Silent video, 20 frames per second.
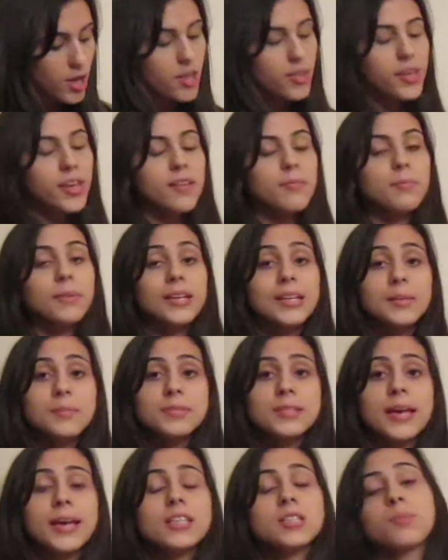They have
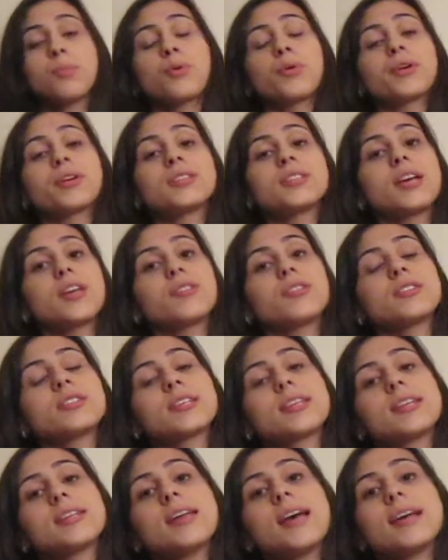medium-sized pores and their
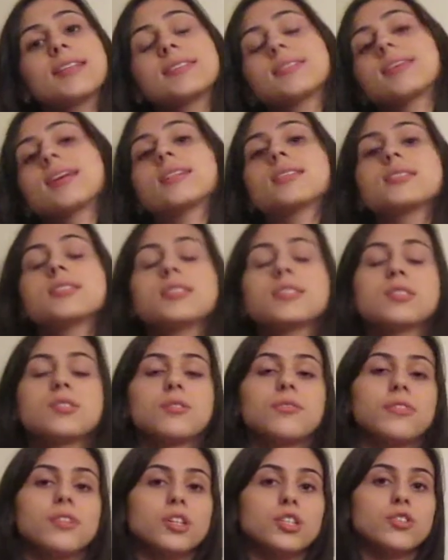skin has a tendency to
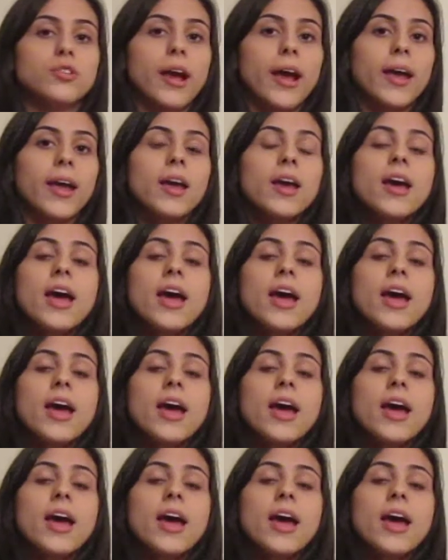feel dry.